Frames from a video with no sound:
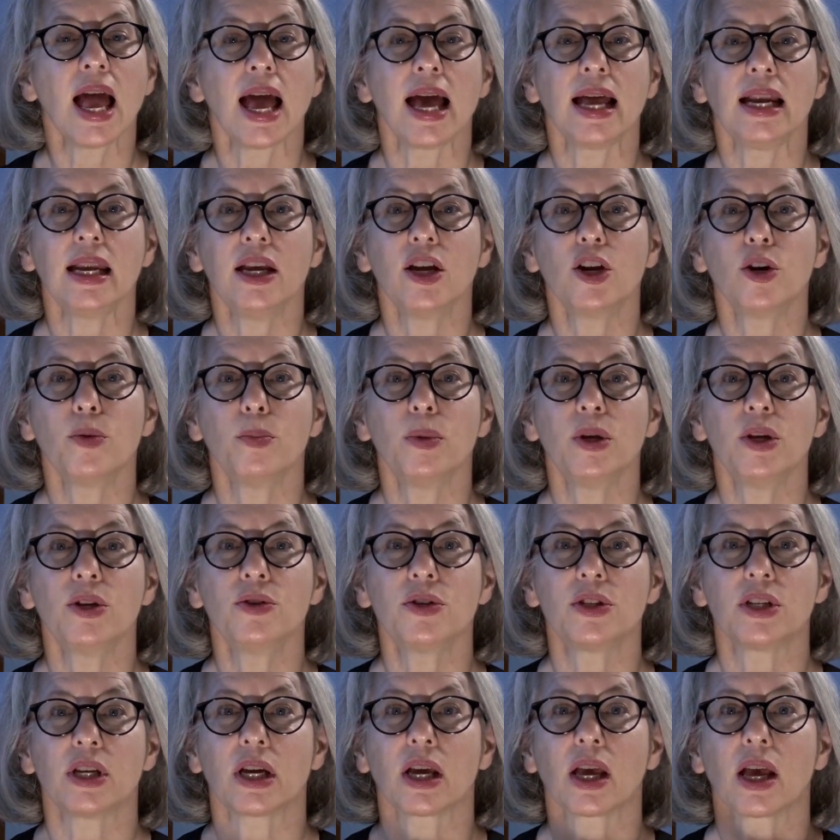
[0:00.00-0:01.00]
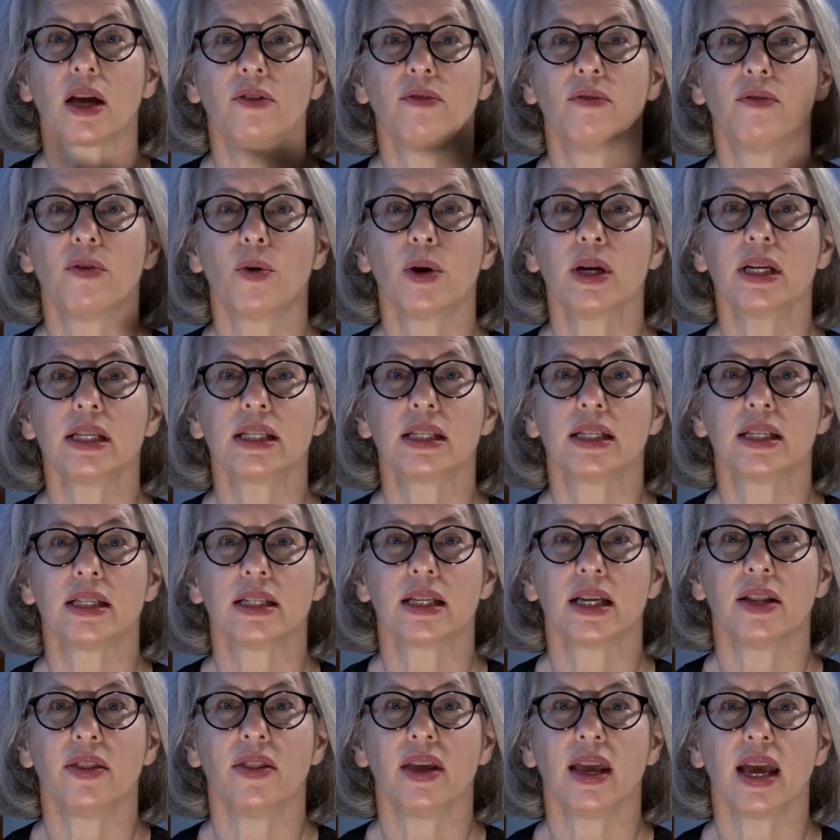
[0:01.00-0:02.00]
and hear music and
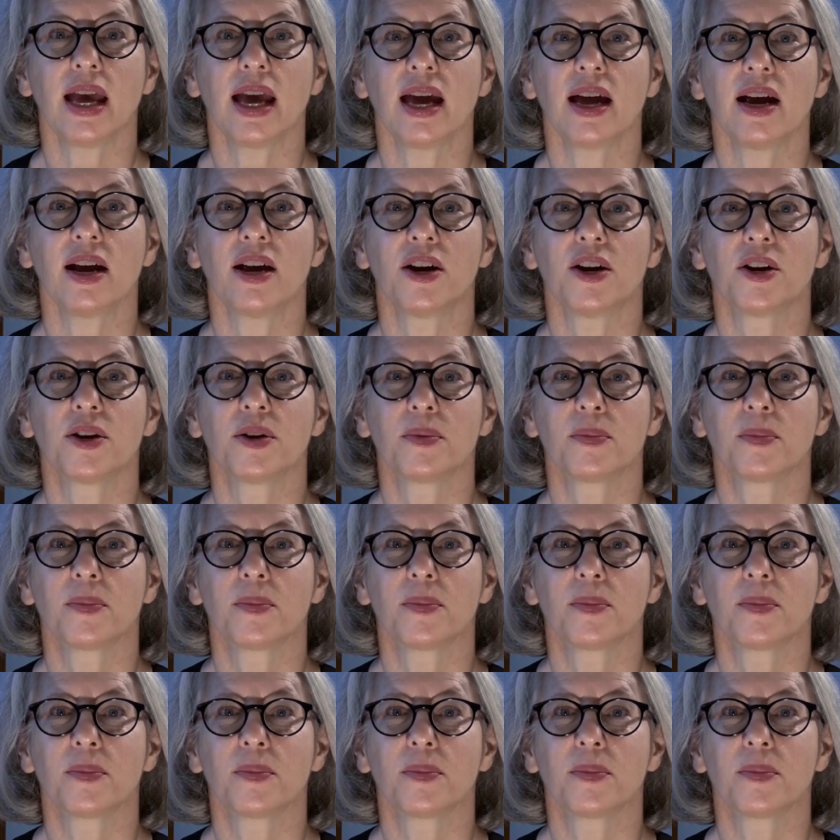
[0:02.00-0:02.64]
voices in the air.